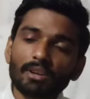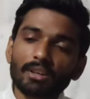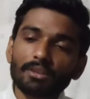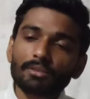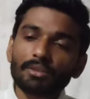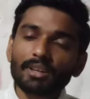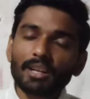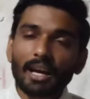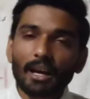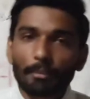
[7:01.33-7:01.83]
what
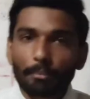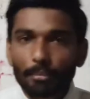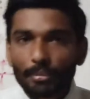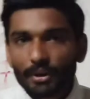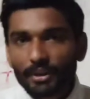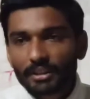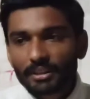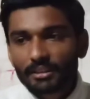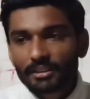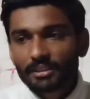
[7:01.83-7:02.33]
will
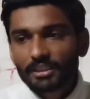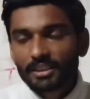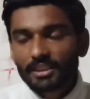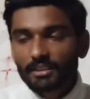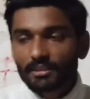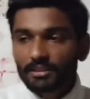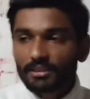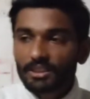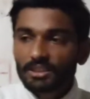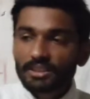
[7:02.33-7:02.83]
happen,
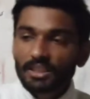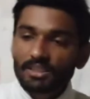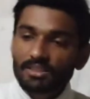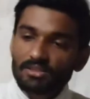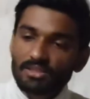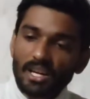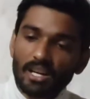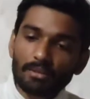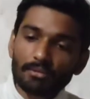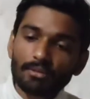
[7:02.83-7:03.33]
this
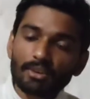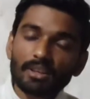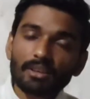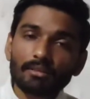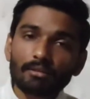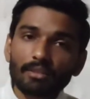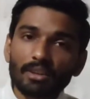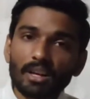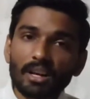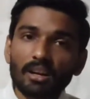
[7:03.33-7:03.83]
enzyme
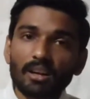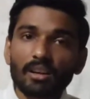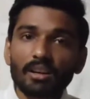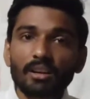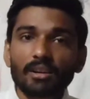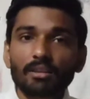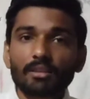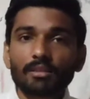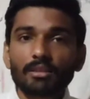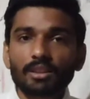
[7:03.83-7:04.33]
will
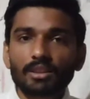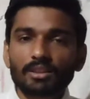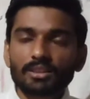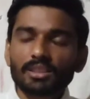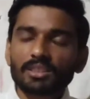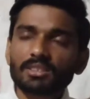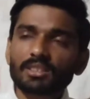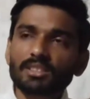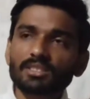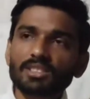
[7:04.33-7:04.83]
occur,
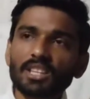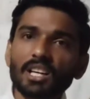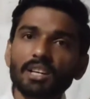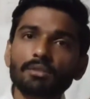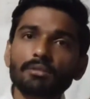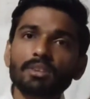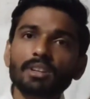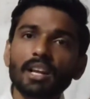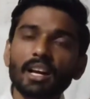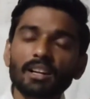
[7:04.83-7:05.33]
this
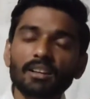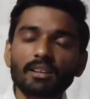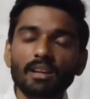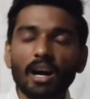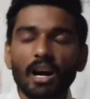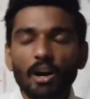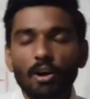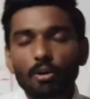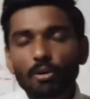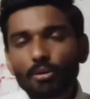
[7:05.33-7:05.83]
enzyme will act
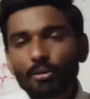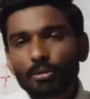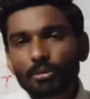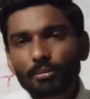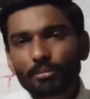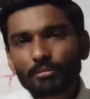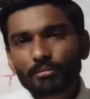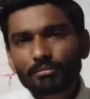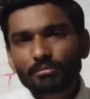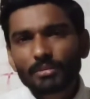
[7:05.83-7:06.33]
how
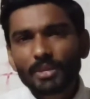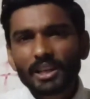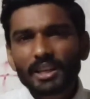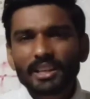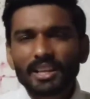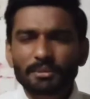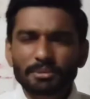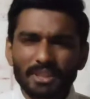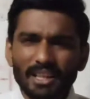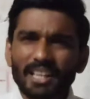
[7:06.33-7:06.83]
many
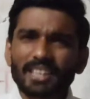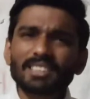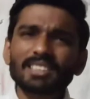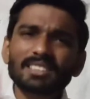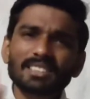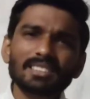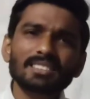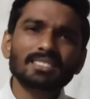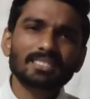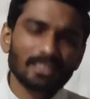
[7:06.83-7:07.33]
times, like
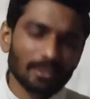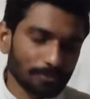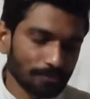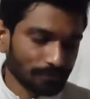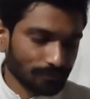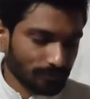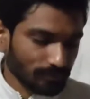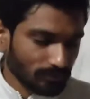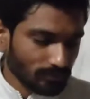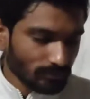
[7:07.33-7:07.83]
this. Is
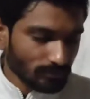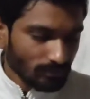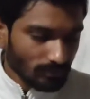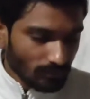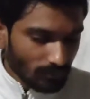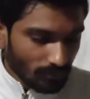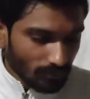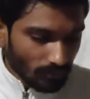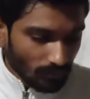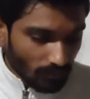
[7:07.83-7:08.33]

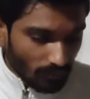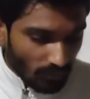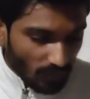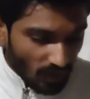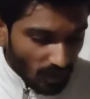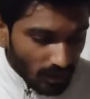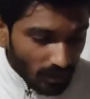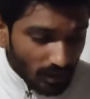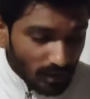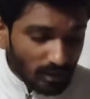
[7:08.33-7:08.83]

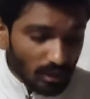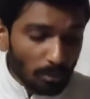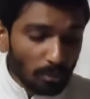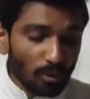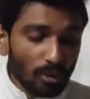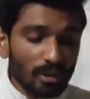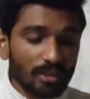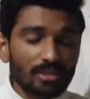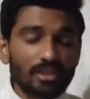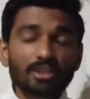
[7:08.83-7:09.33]
some
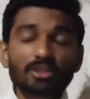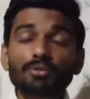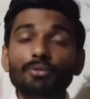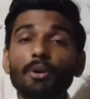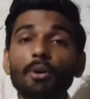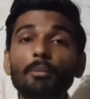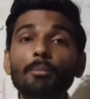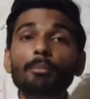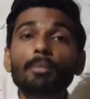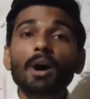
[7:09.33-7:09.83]
questions
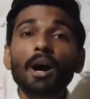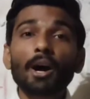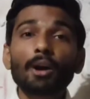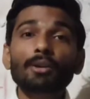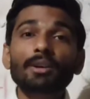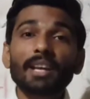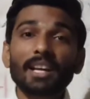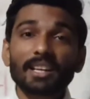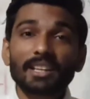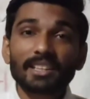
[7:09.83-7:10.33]
from
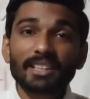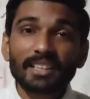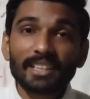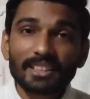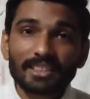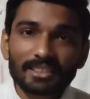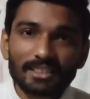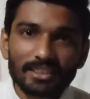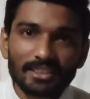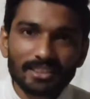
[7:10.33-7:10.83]

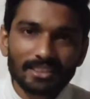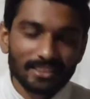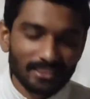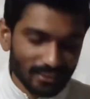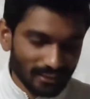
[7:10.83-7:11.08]
biotechniques,